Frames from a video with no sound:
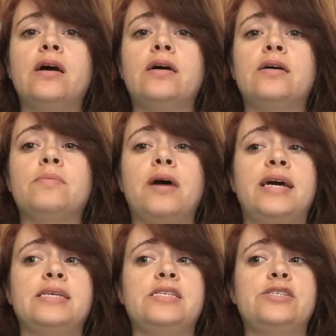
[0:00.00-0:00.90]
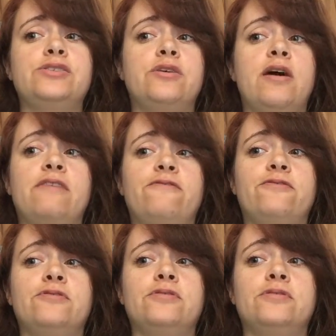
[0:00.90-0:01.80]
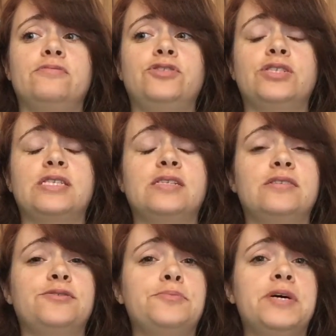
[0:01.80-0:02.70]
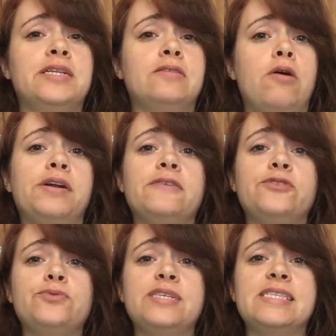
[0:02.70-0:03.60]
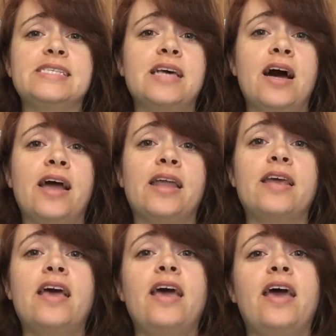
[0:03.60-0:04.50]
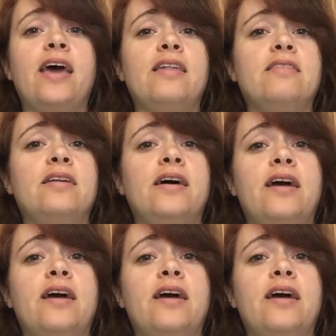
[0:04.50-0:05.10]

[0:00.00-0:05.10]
I stood on it for just a little bit, long enough to read the sign, and then